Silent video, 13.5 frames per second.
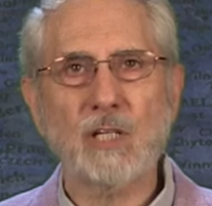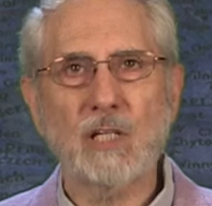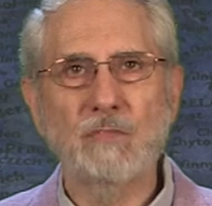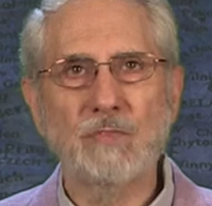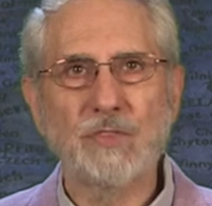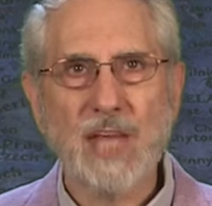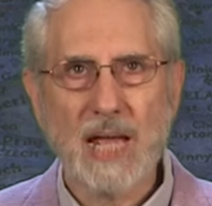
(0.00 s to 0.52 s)

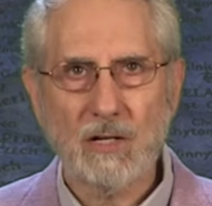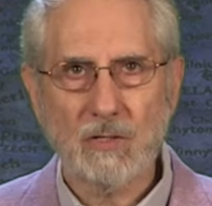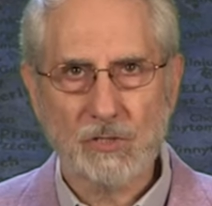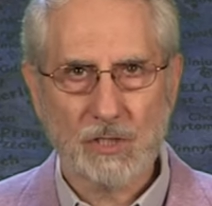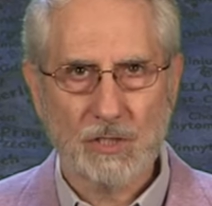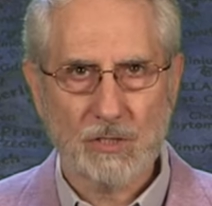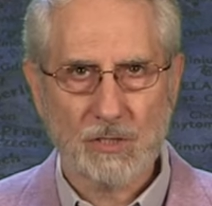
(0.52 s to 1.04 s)
of
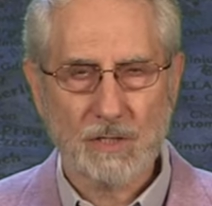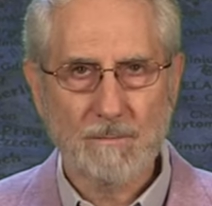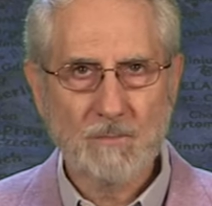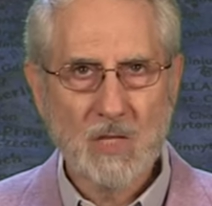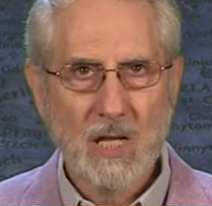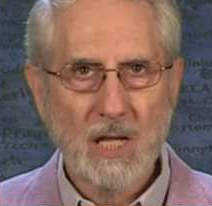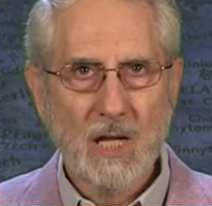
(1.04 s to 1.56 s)
thousands
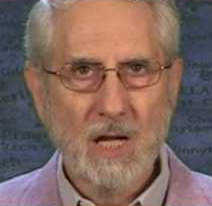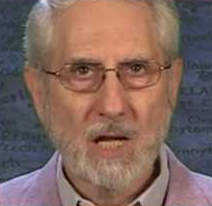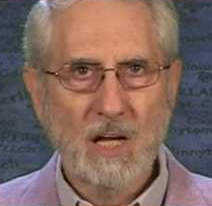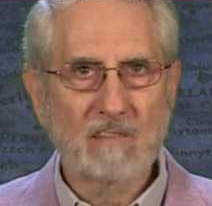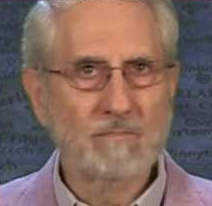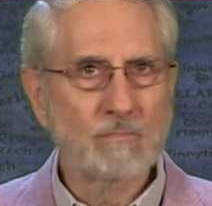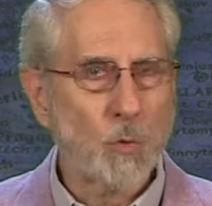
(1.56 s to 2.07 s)

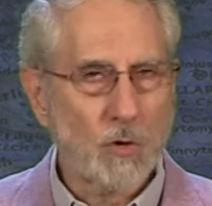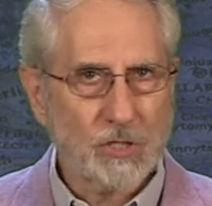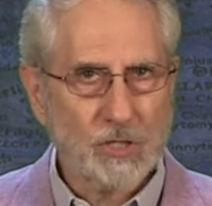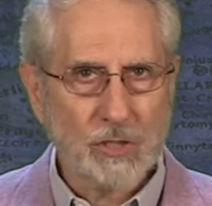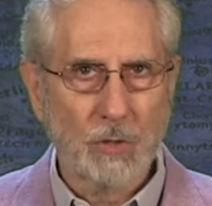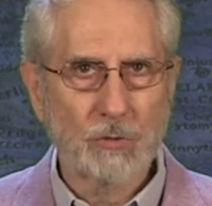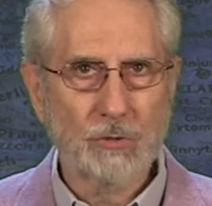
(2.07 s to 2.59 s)
of more
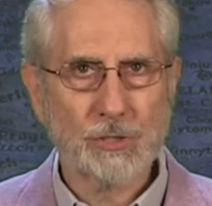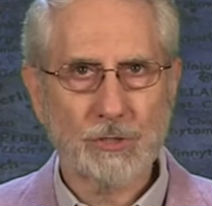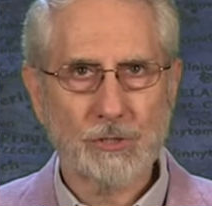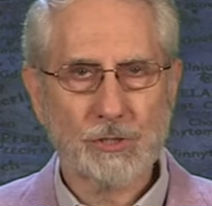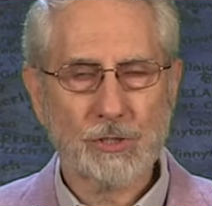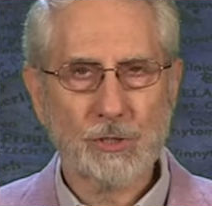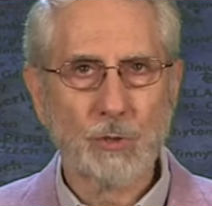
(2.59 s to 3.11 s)

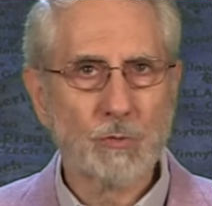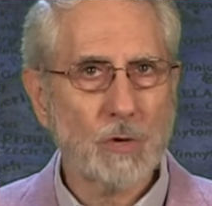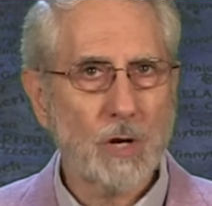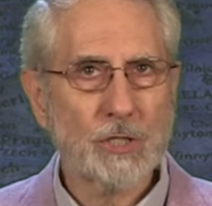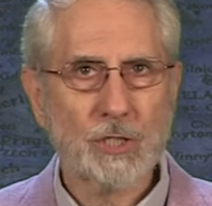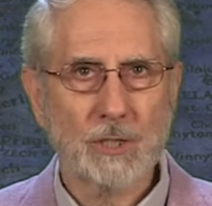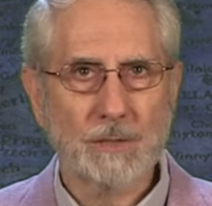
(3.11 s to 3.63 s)
soldiers to
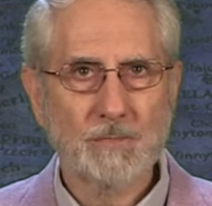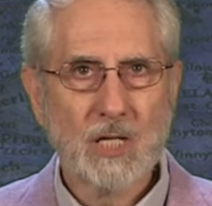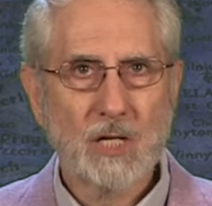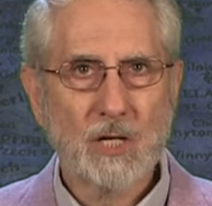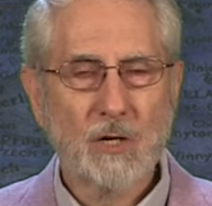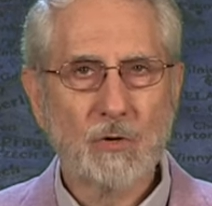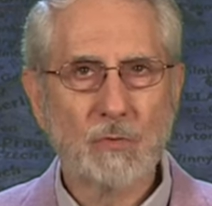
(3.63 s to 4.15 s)
Russia
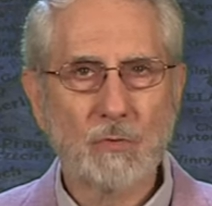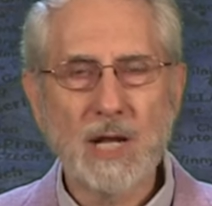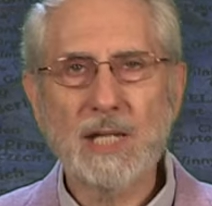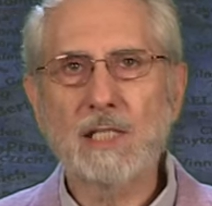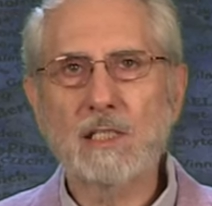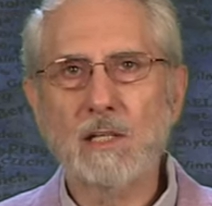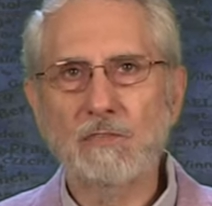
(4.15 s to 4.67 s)

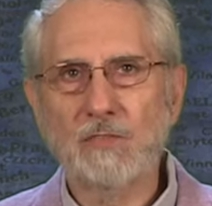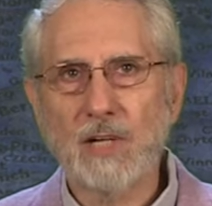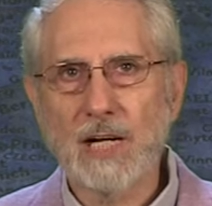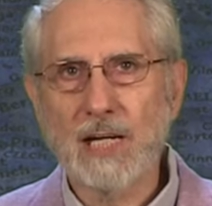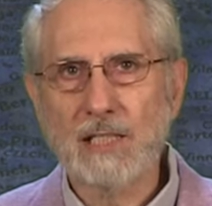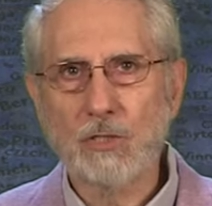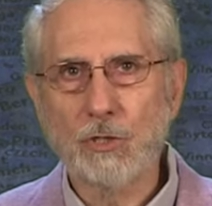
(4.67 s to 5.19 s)
ready to fight